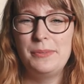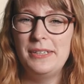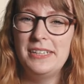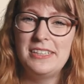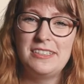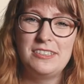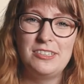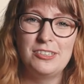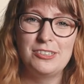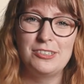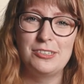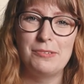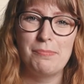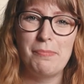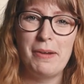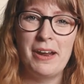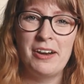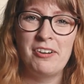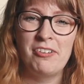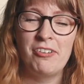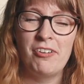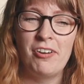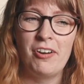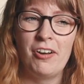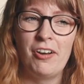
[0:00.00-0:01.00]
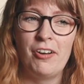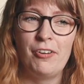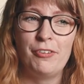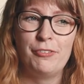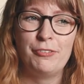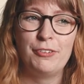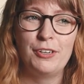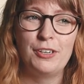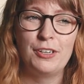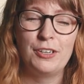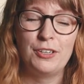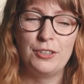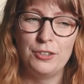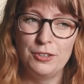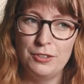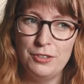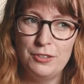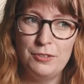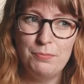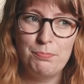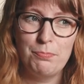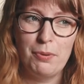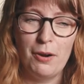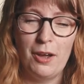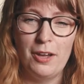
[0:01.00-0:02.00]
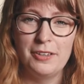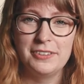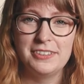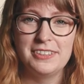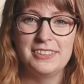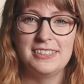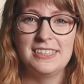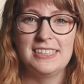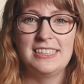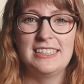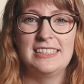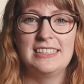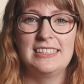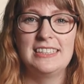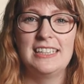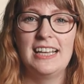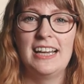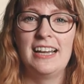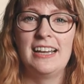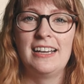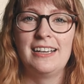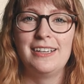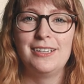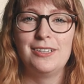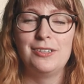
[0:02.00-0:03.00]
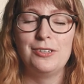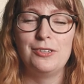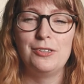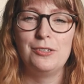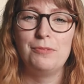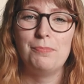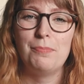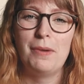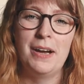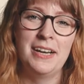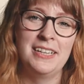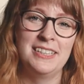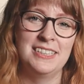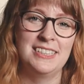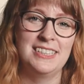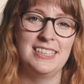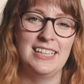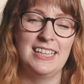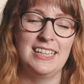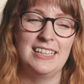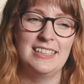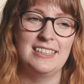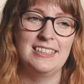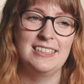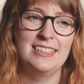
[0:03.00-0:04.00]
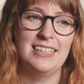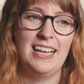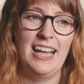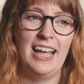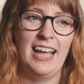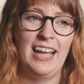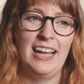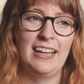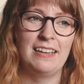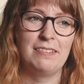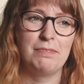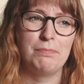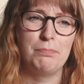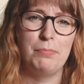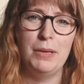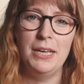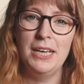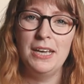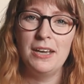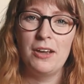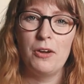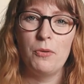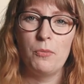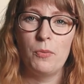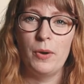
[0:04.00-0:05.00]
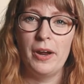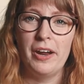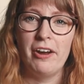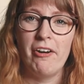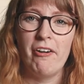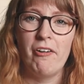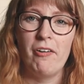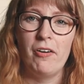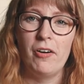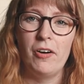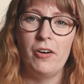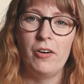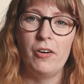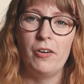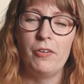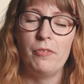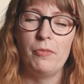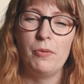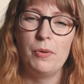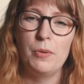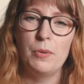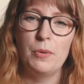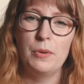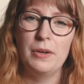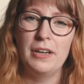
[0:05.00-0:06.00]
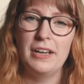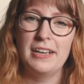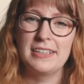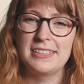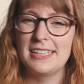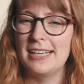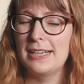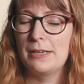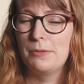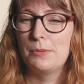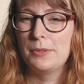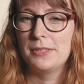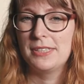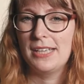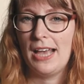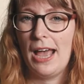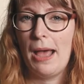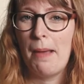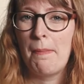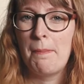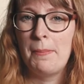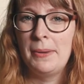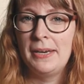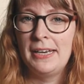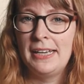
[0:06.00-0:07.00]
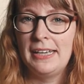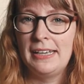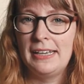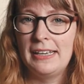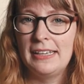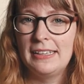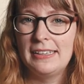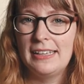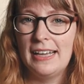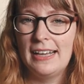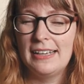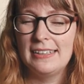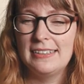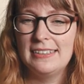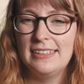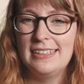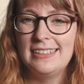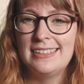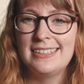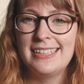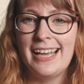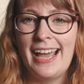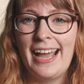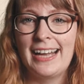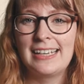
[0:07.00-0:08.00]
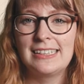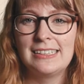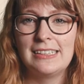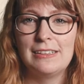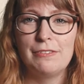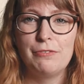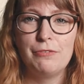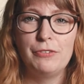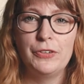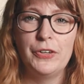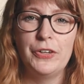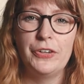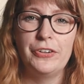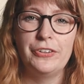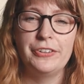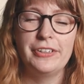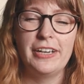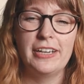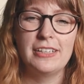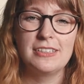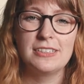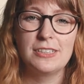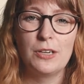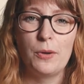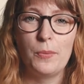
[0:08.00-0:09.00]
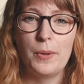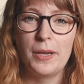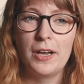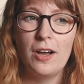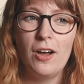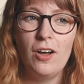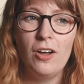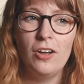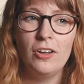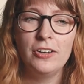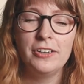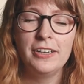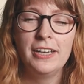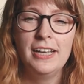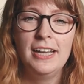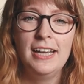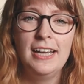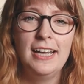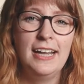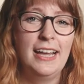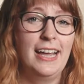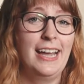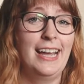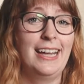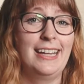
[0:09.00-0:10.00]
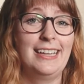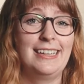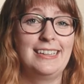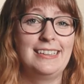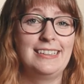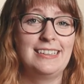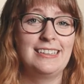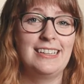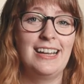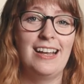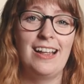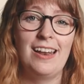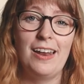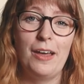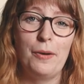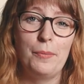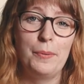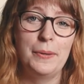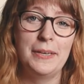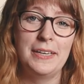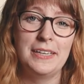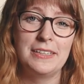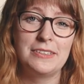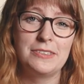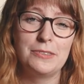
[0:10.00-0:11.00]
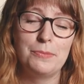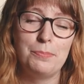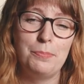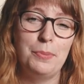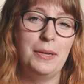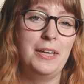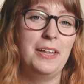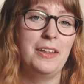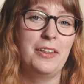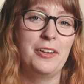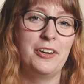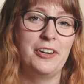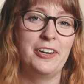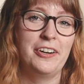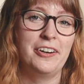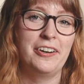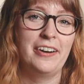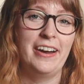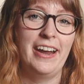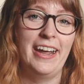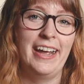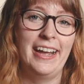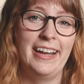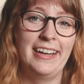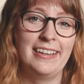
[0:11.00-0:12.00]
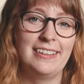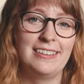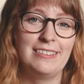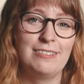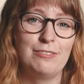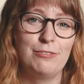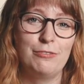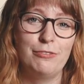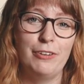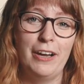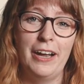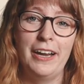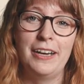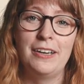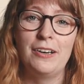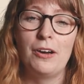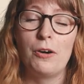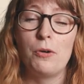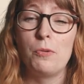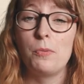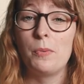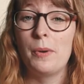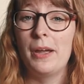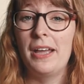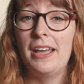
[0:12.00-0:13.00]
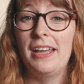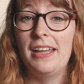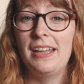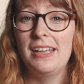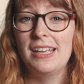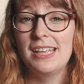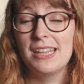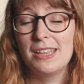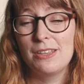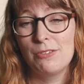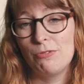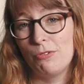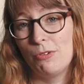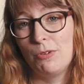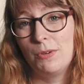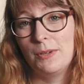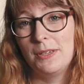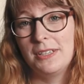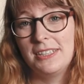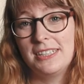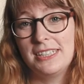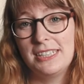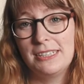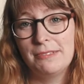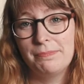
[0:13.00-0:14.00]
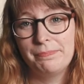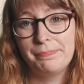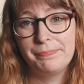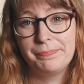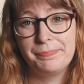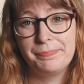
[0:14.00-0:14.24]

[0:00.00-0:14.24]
It's just a matter of good processes and good mindsets and being aware of exactly what's happening, that it's actually fear that's going on, and allowing it to be there and find our way through it.